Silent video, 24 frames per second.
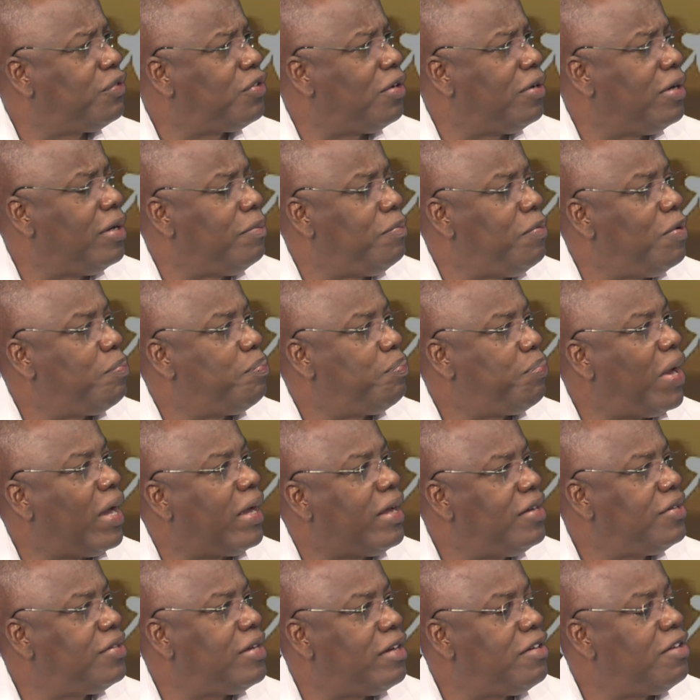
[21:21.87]
So the
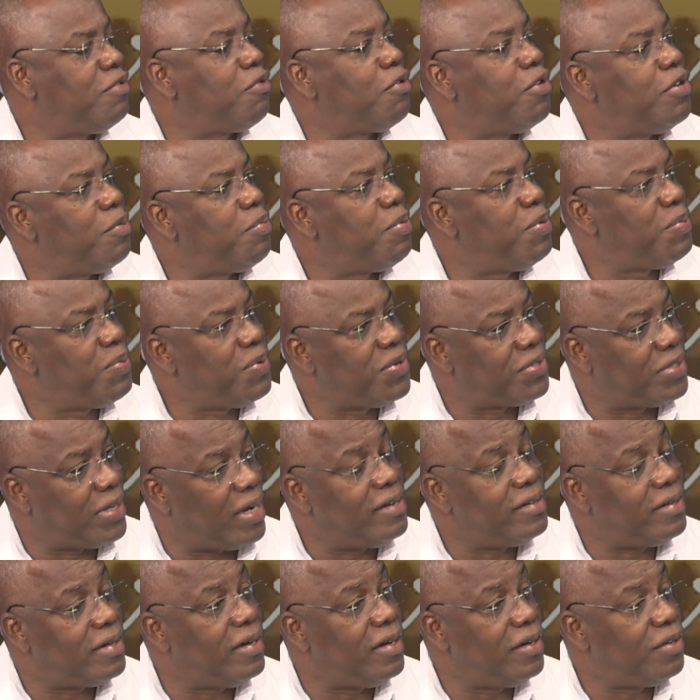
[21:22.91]
package that is going to be
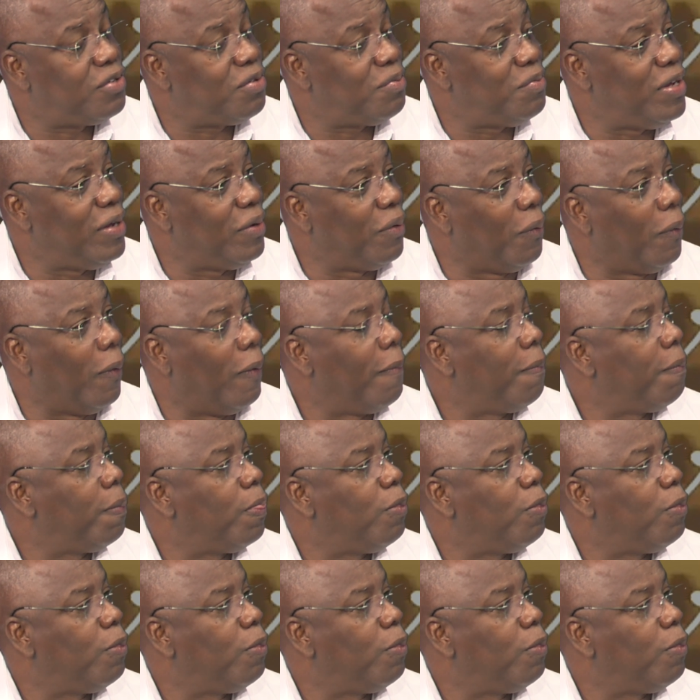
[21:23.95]
presented in Tobago